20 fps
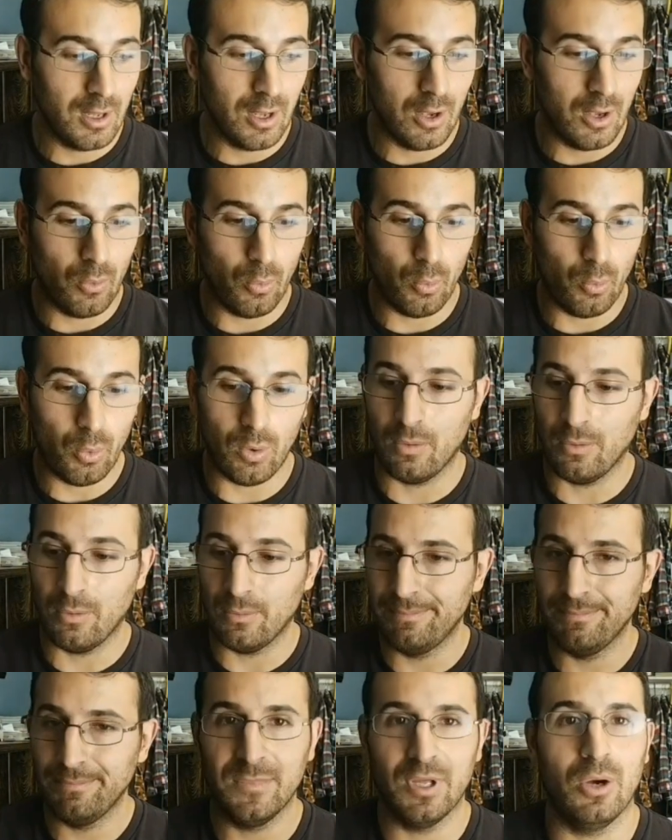we'll
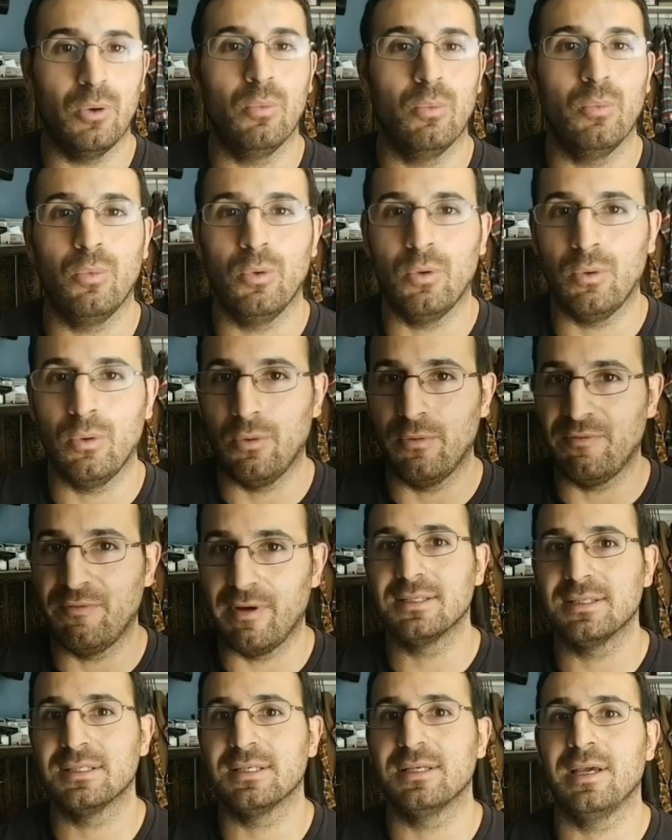
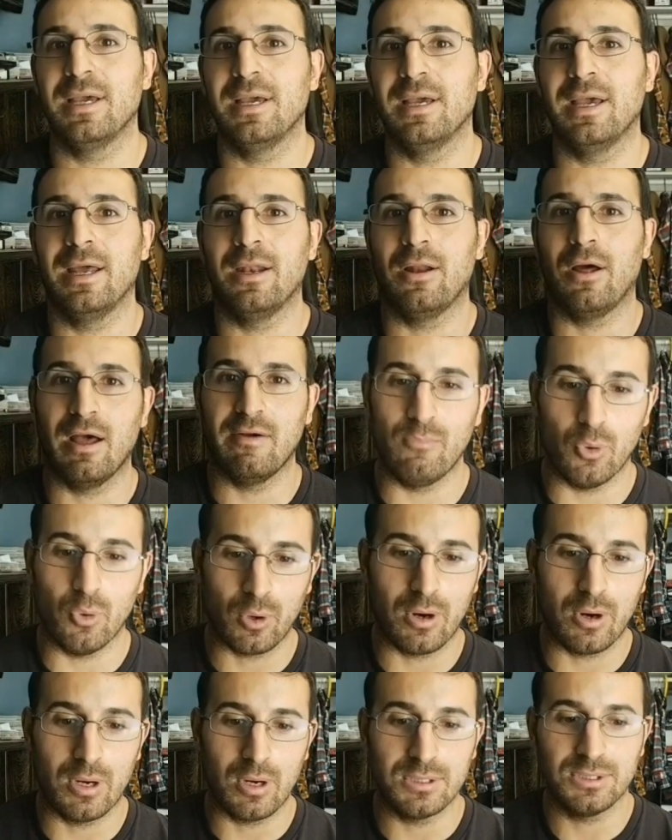finalize it, and I'll have more
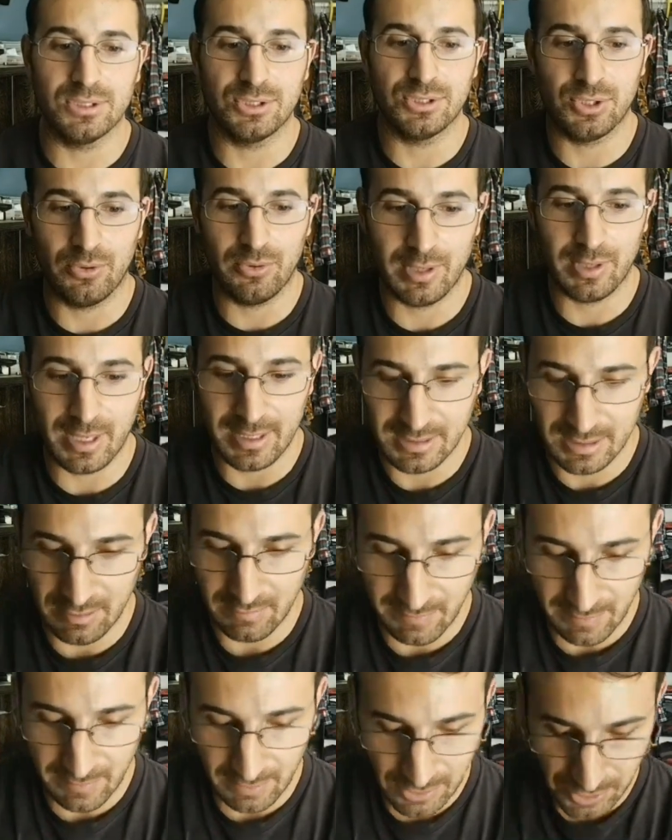cards to show you guys in the
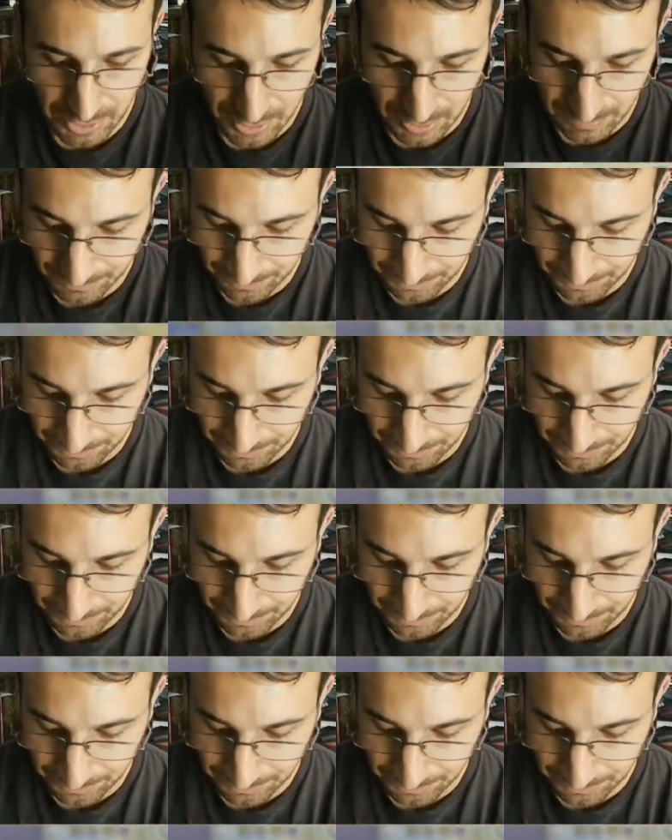future.